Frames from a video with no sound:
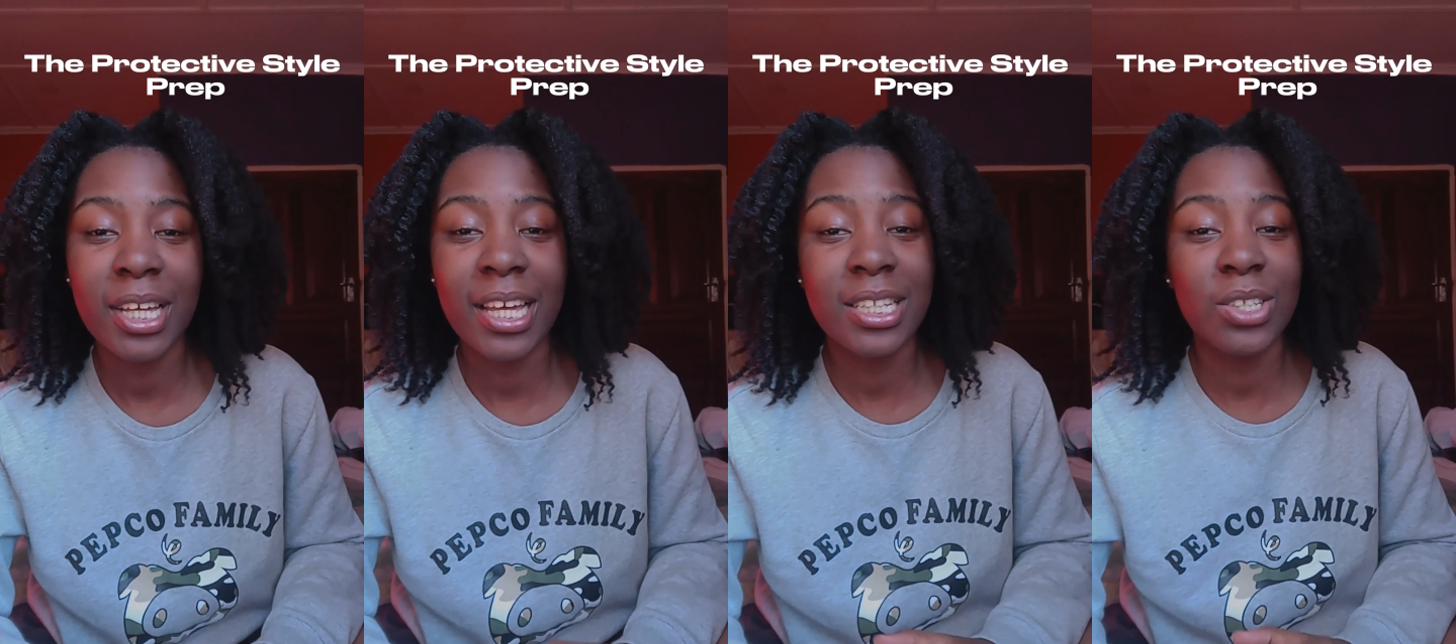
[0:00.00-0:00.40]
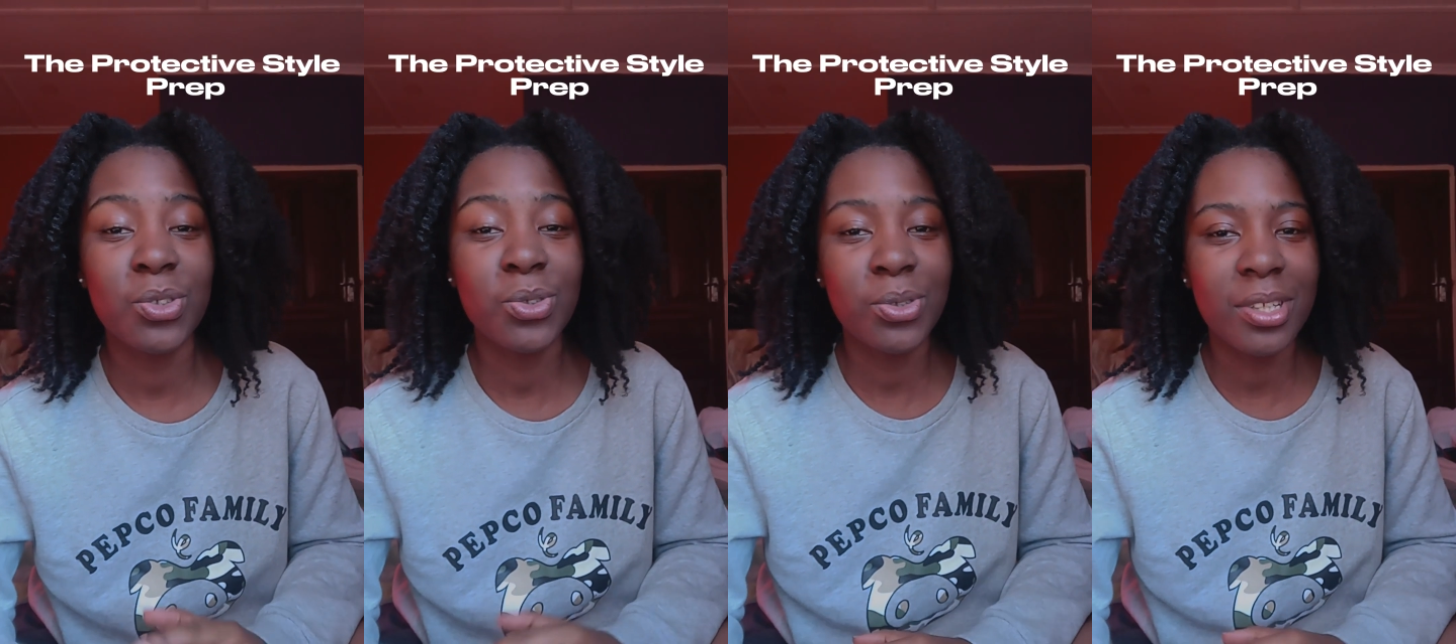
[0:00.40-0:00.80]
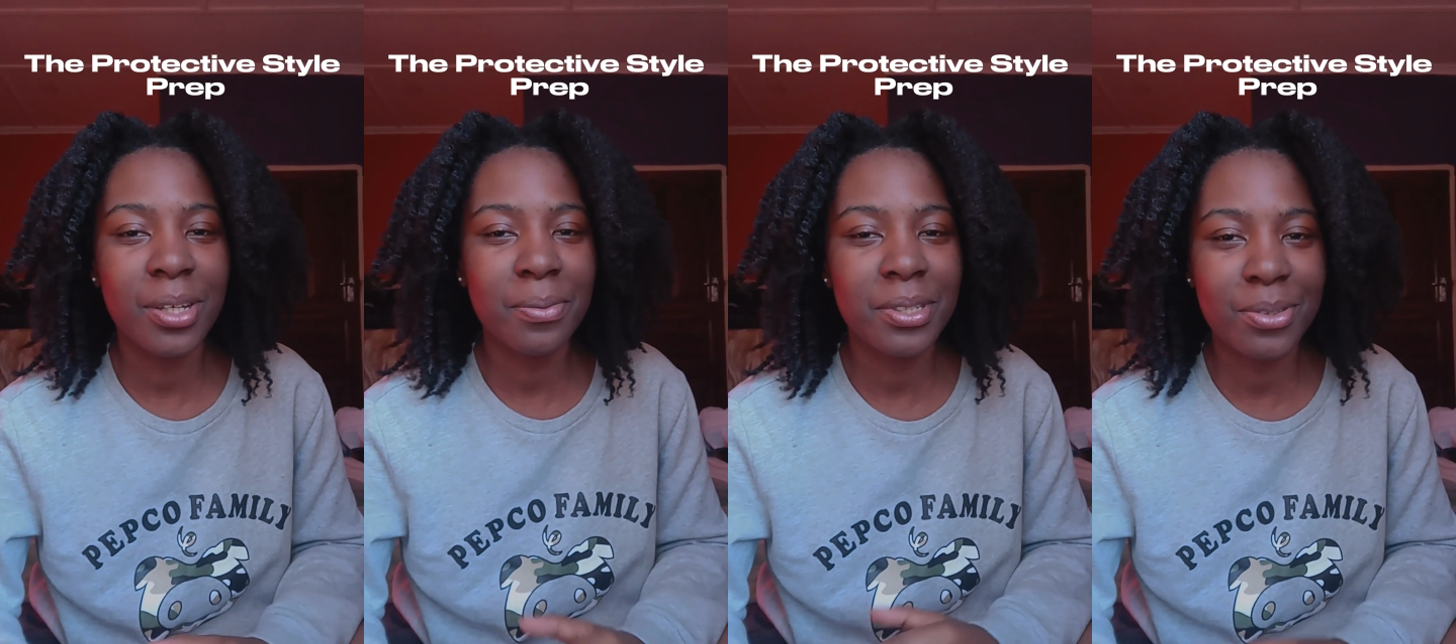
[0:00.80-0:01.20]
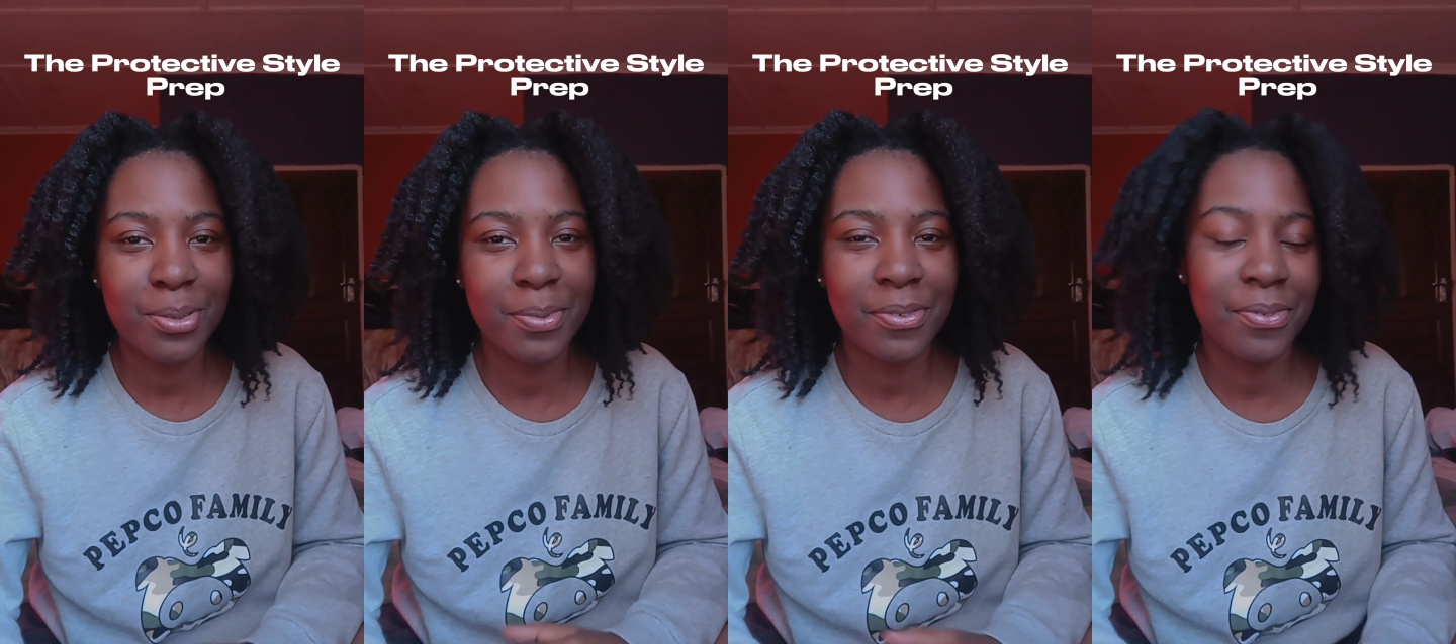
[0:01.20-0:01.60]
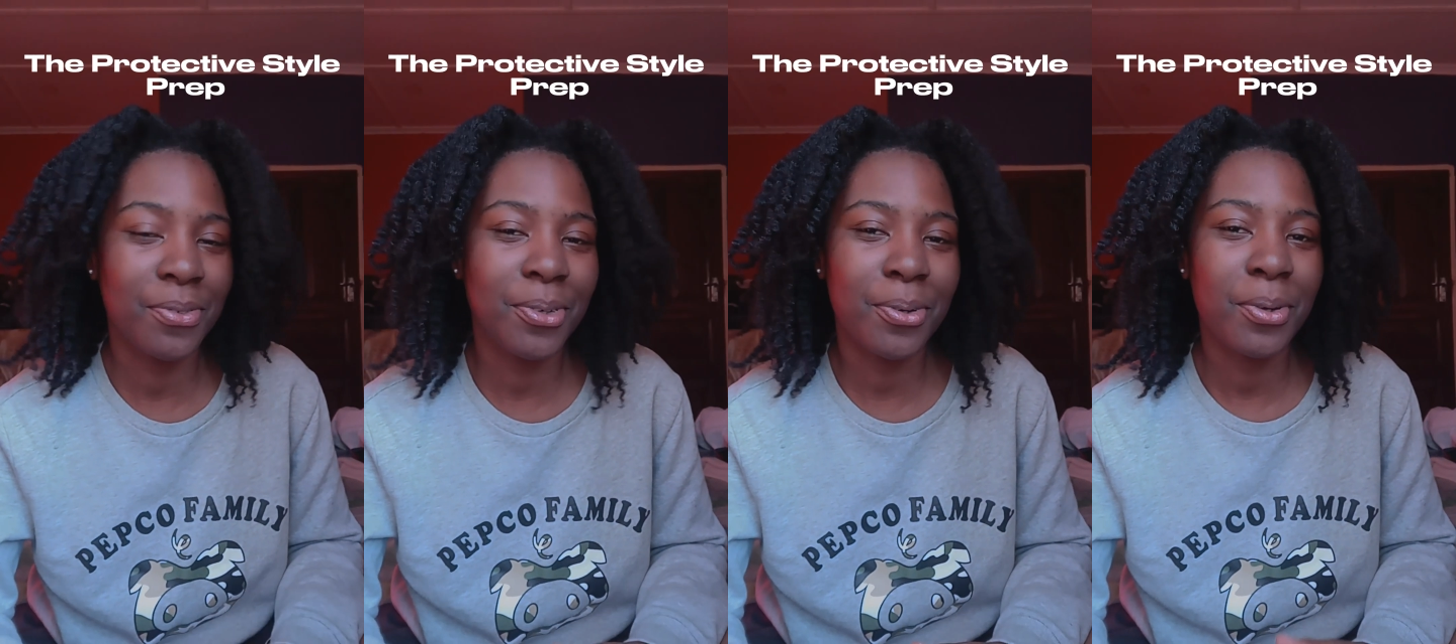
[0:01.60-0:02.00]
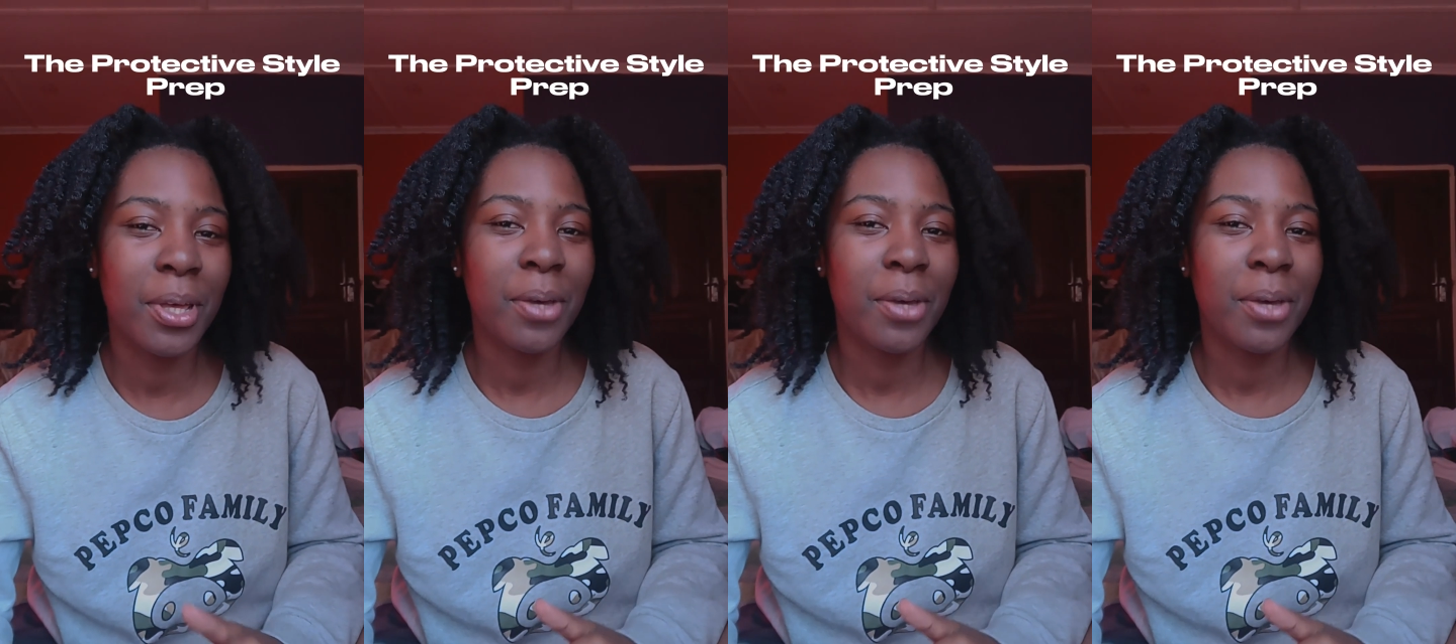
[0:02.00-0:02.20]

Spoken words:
and ensure that we do before